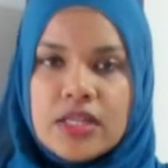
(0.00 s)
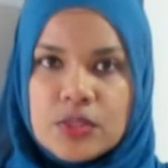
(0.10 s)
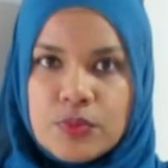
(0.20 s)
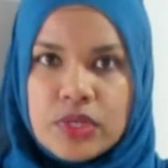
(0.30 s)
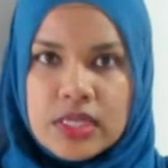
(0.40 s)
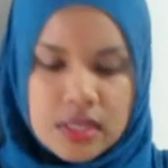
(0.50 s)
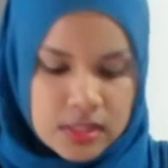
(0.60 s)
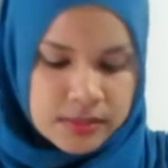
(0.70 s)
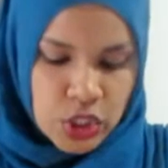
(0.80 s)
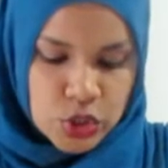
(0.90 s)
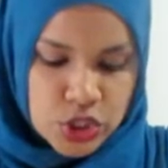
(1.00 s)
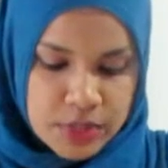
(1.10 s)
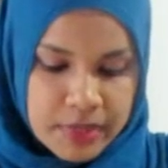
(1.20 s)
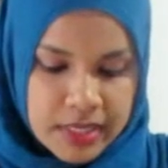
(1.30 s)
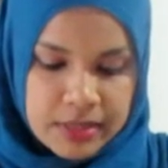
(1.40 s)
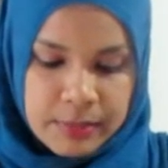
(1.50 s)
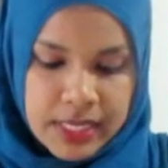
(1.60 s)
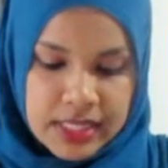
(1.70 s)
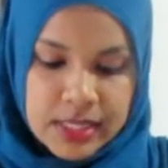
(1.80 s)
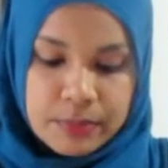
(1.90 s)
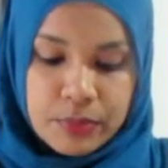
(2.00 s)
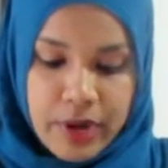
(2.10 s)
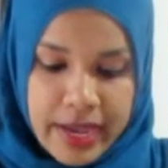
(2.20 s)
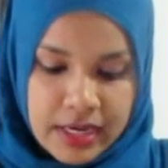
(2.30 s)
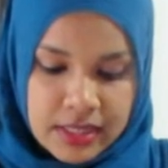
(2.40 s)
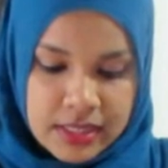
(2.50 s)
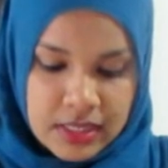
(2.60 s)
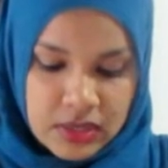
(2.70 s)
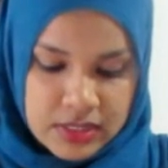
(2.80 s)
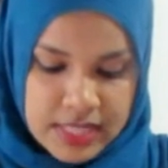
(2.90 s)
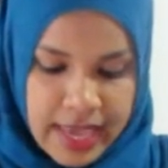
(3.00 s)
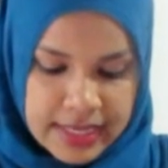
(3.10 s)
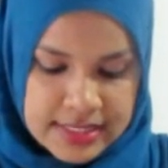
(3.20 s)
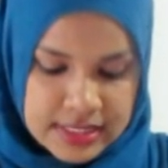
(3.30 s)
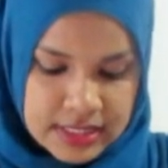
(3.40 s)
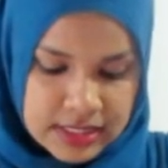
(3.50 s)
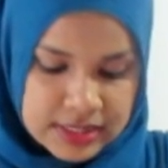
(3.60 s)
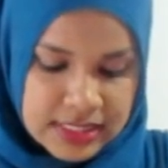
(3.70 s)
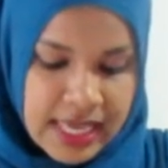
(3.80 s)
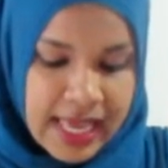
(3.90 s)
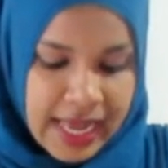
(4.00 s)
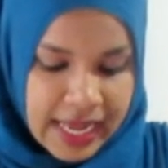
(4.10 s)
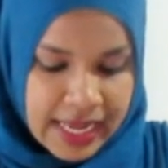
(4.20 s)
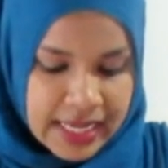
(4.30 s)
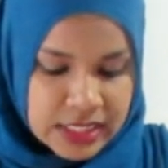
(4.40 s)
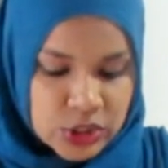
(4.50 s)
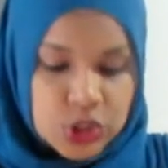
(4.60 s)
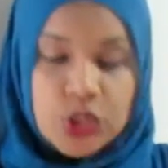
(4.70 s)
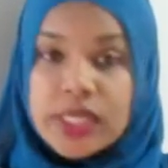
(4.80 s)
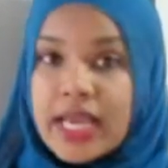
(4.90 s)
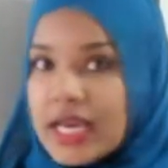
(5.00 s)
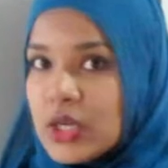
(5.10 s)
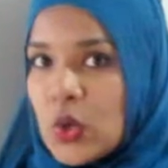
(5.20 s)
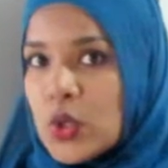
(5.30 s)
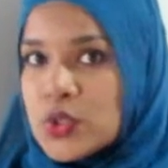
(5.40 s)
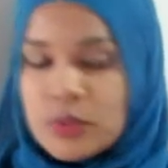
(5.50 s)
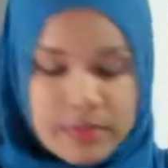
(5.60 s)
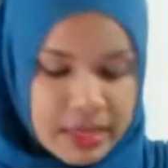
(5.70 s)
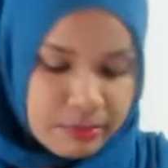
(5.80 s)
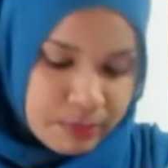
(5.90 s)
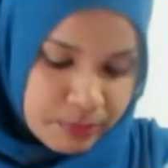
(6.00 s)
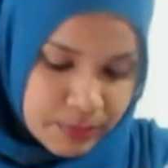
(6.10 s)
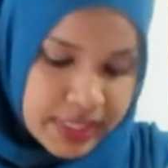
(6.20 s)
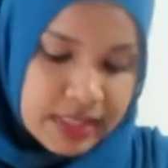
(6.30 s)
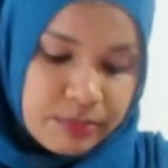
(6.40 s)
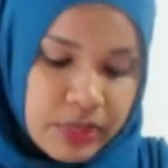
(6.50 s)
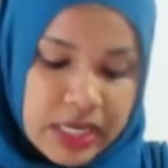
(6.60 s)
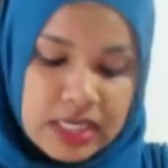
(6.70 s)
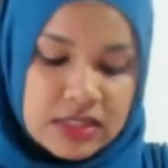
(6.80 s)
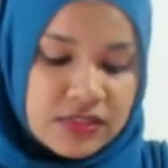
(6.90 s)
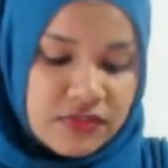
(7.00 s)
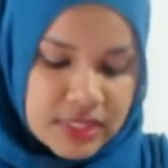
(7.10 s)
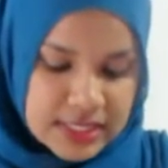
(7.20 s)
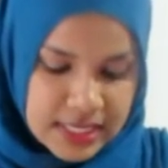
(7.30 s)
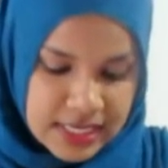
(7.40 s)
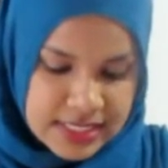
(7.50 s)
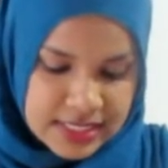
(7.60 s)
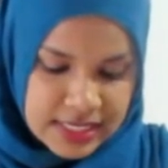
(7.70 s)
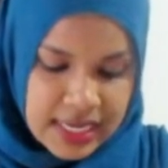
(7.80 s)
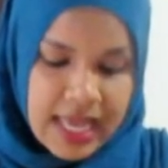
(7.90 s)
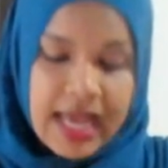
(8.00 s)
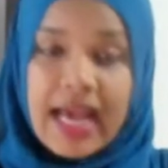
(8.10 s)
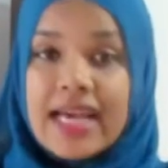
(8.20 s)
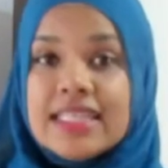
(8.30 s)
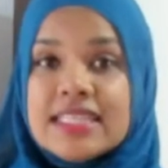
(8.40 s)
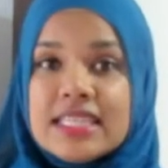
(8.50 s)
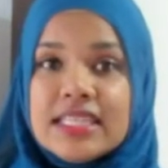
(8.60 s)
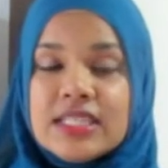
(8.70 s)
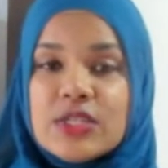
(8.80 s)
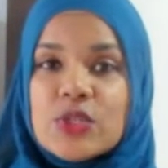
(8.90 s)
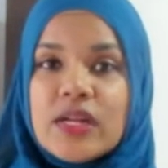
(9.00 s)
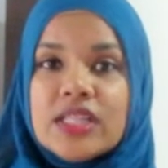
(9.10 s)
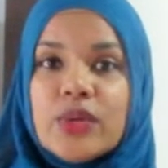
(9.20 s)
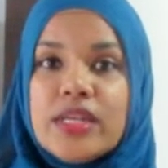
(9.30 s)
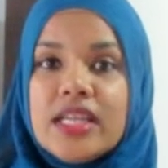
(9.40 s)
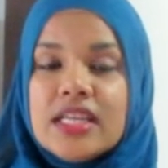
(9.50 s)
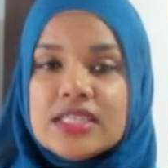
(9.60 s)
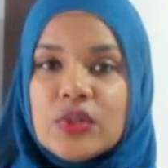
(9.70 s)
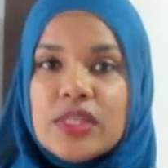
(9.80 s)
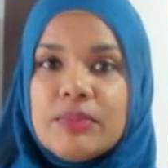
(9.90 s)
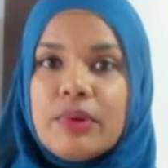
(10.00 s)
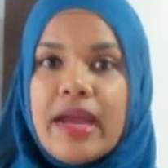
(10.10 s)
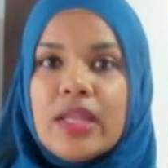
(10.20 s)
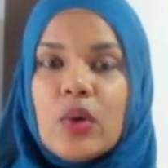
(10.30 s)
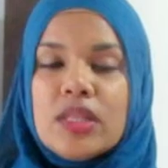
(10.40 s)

It's pretty good. So Shabana made the bread, looks excellent, and Juliana also made the bread look fantastic, and Saida as well. Now when you look at all the bread